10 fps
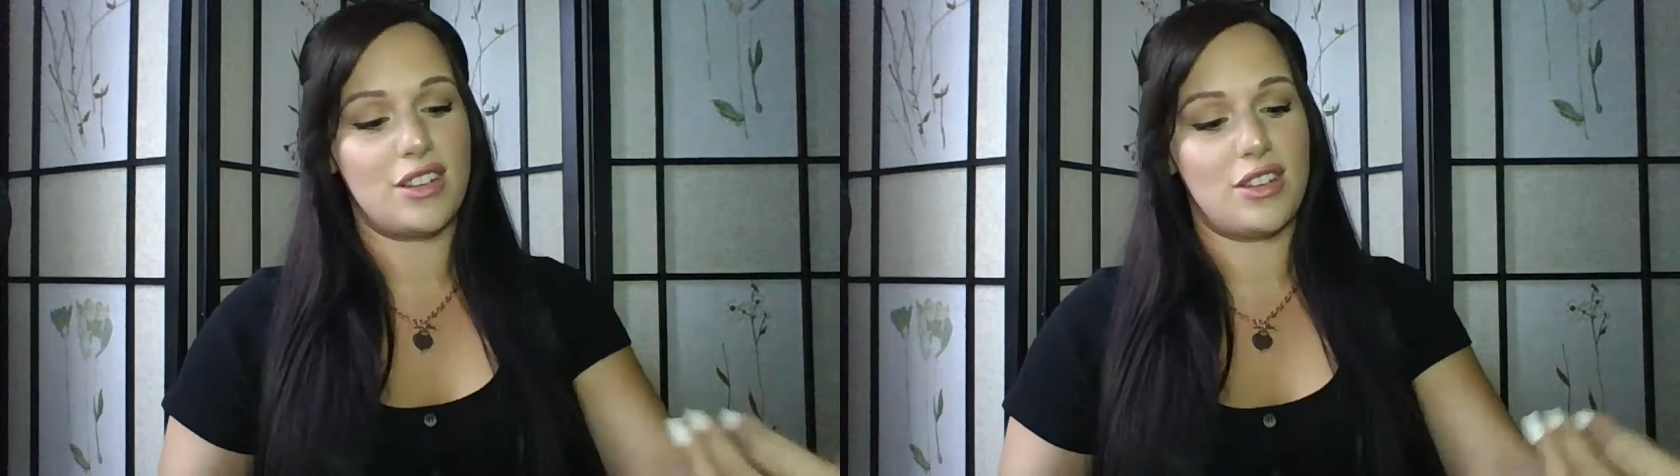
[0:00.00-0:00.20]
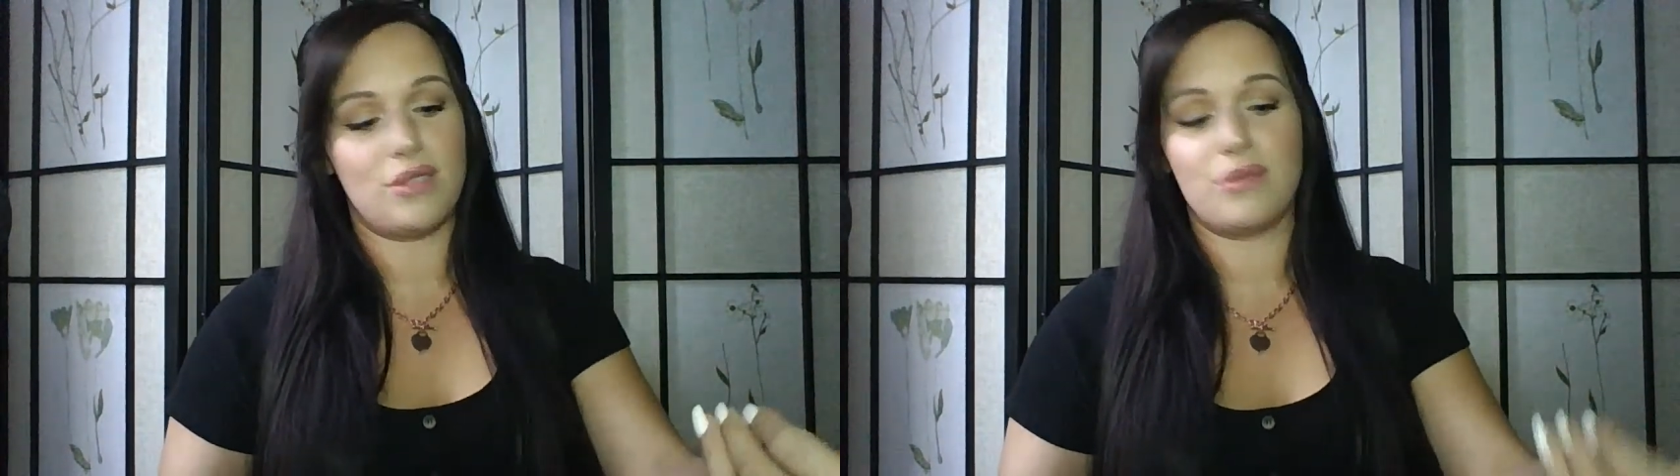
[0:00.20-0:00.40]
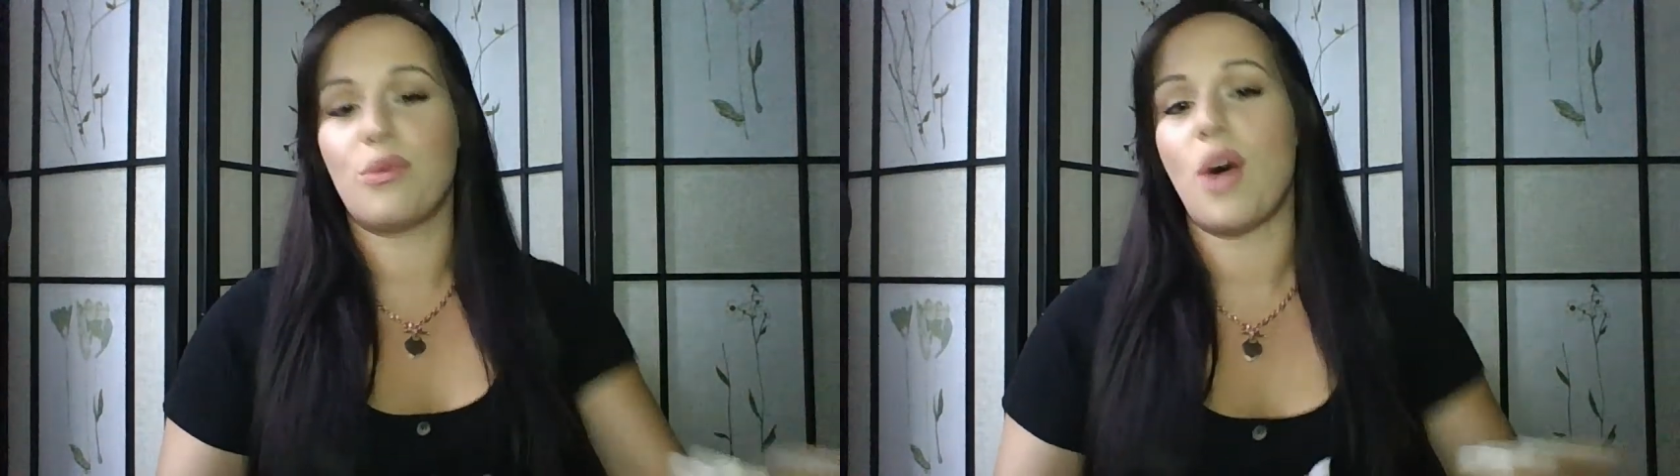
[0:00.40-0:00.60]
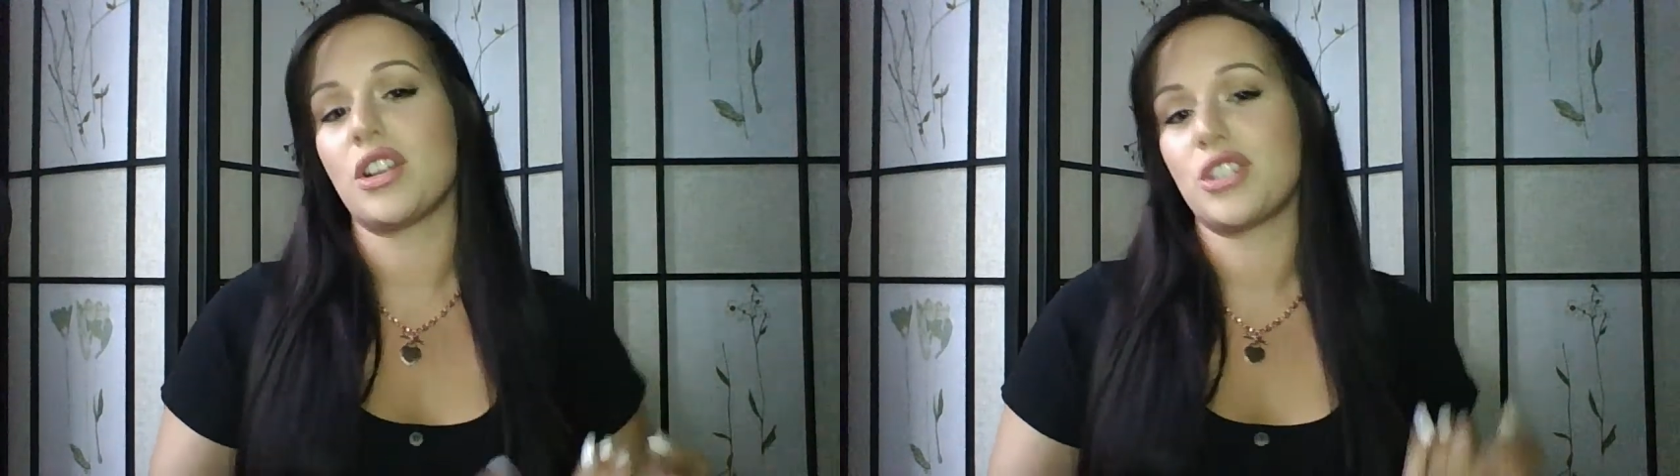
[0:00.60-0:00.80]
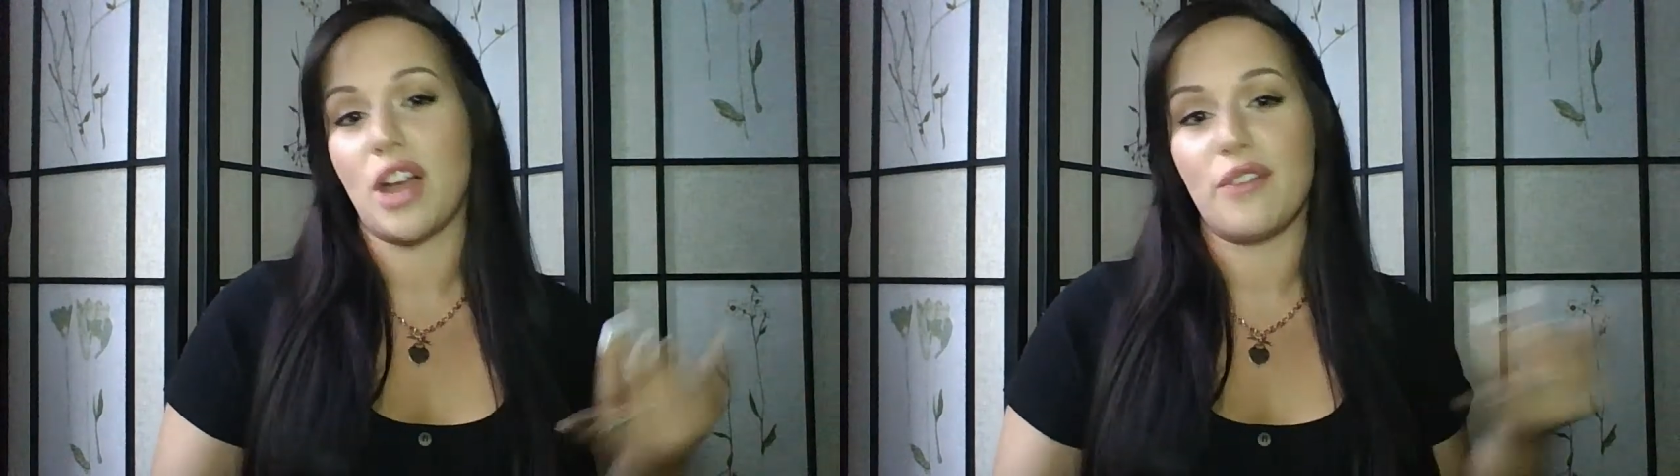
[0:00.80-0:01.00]
you've
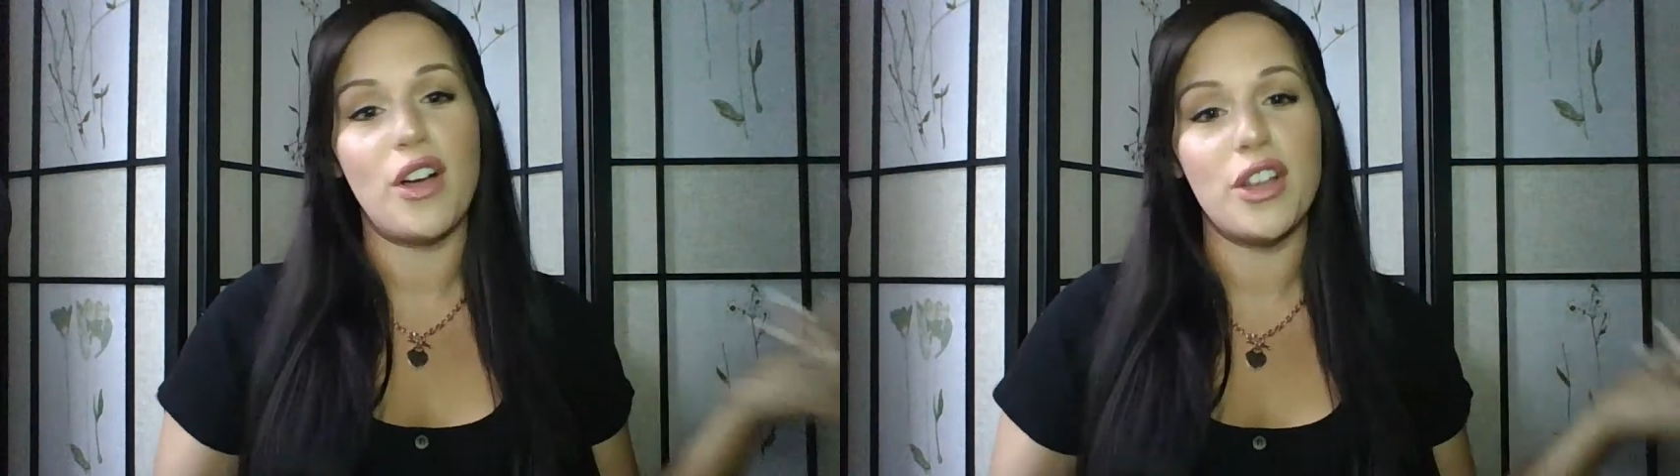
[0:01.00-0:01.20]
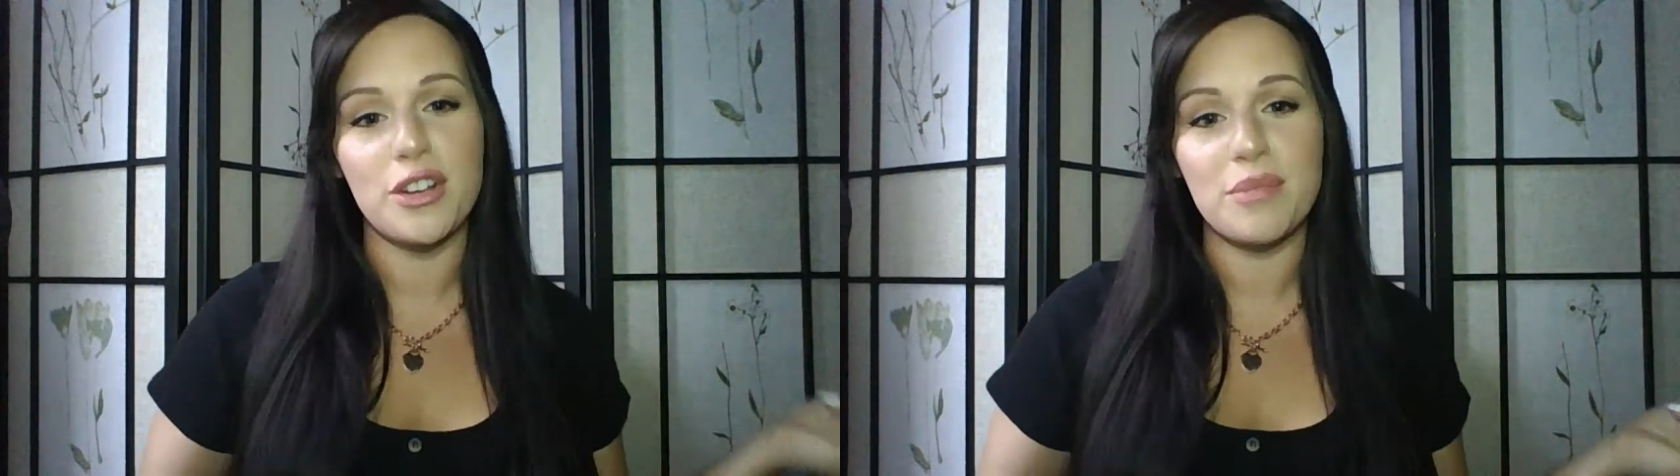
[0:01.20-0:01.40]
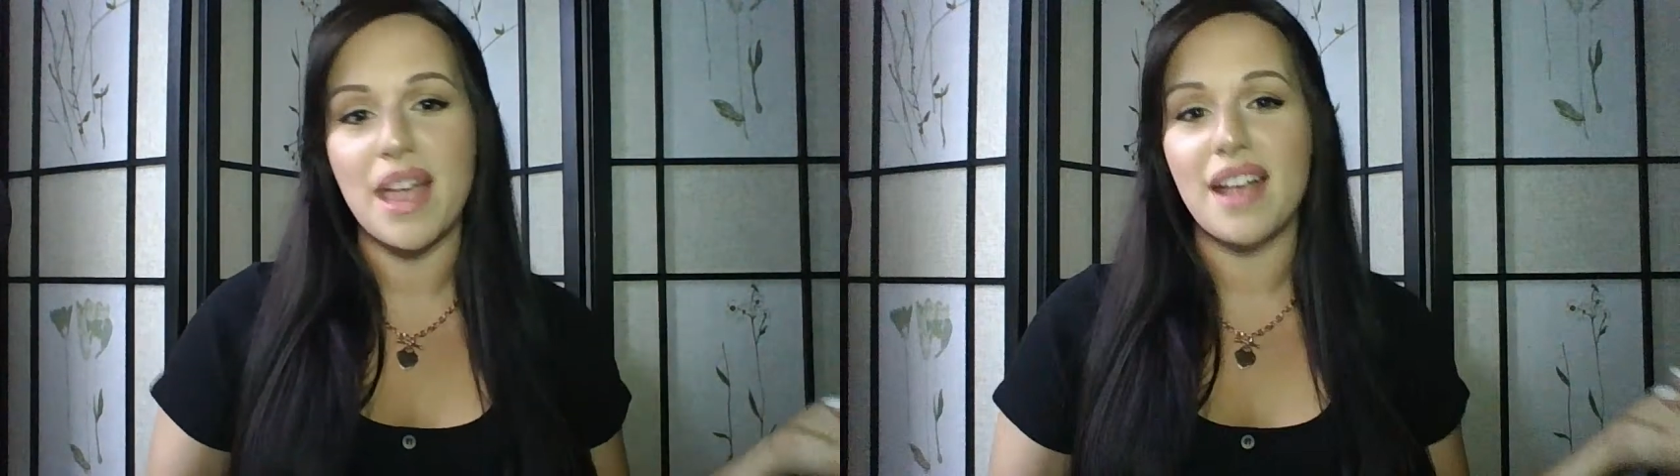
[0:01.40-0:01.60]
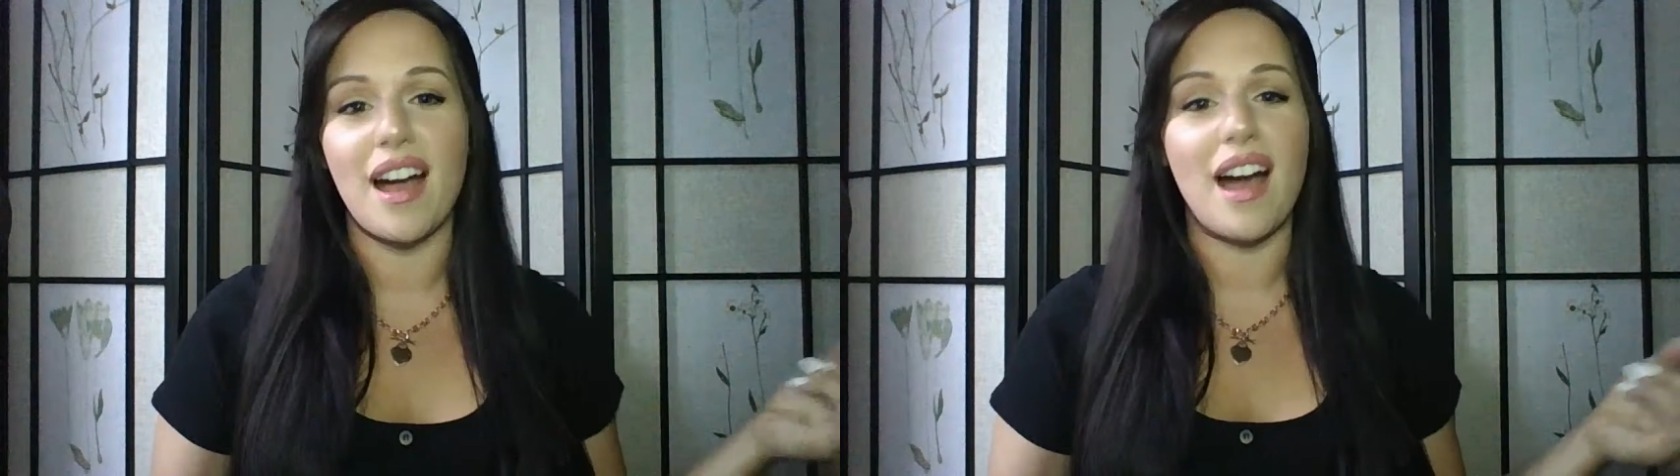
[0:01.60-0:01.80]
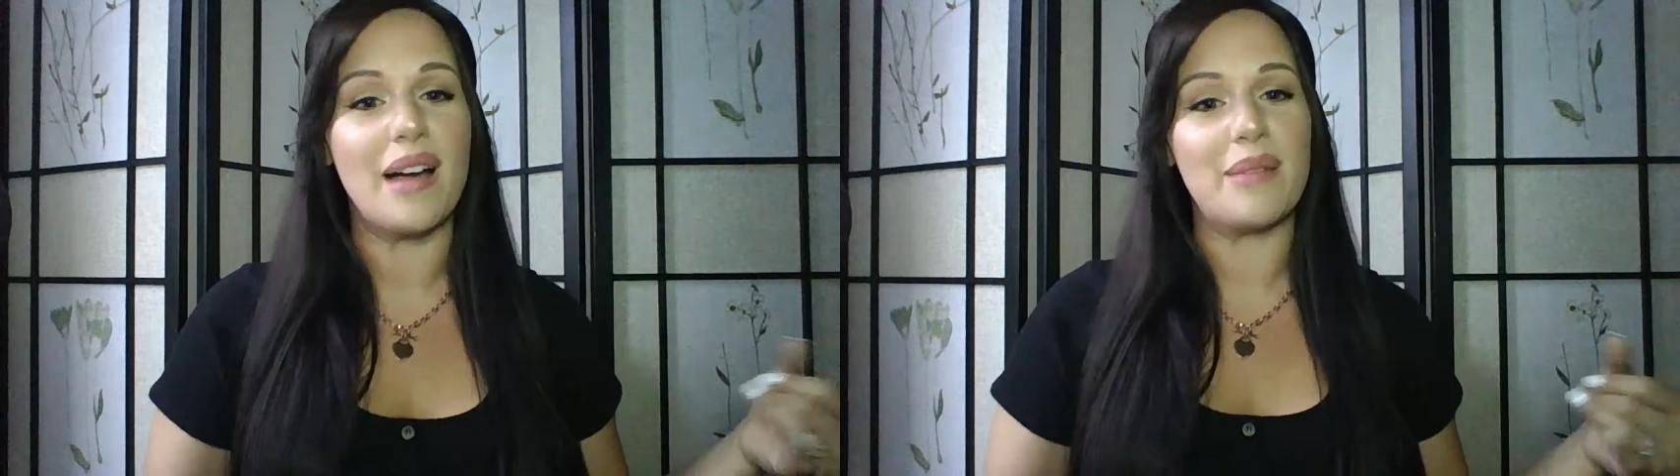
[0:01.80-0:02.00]
washed off all your
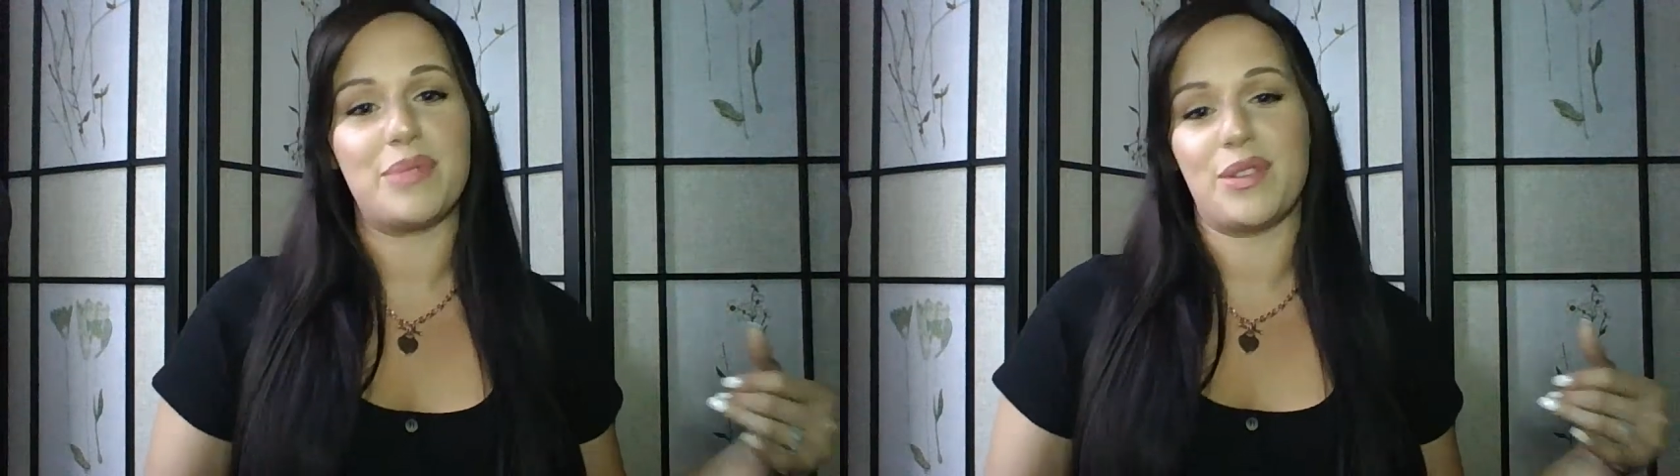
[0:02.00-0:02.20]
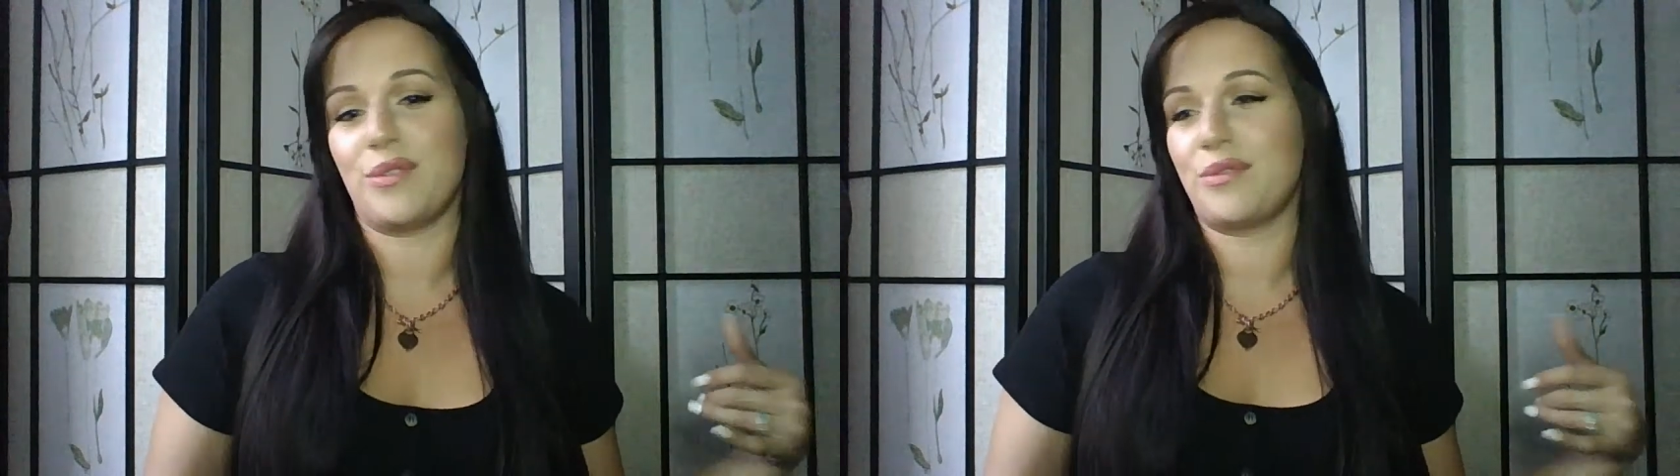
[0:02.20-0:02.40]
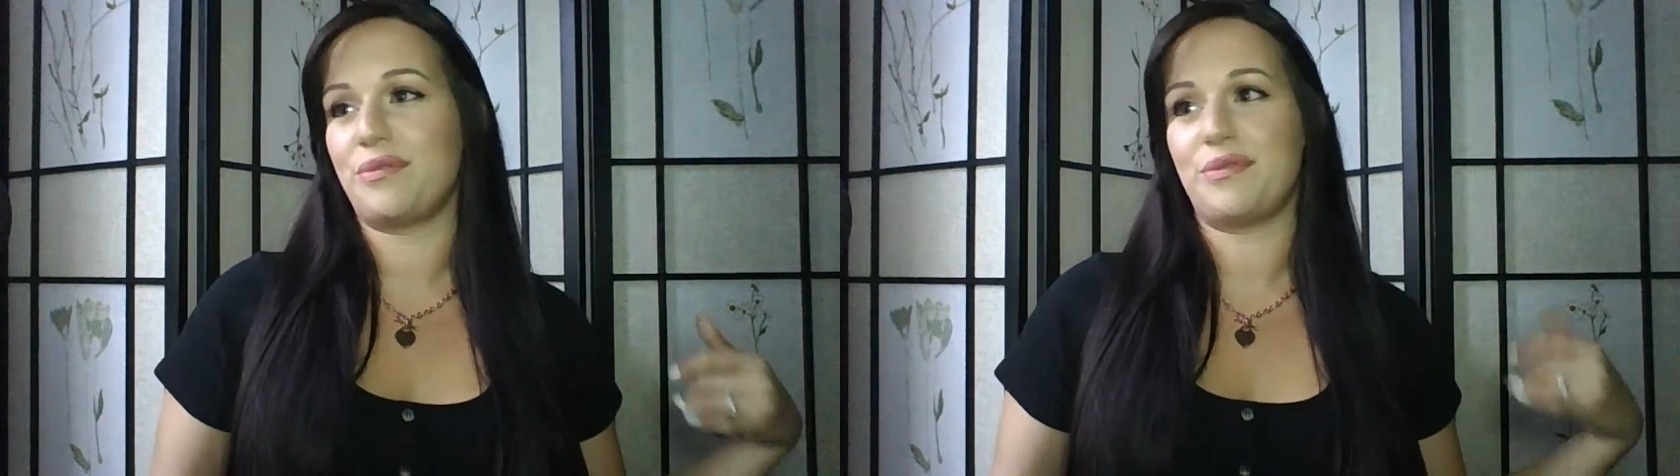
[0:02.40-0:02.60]
makeup, you're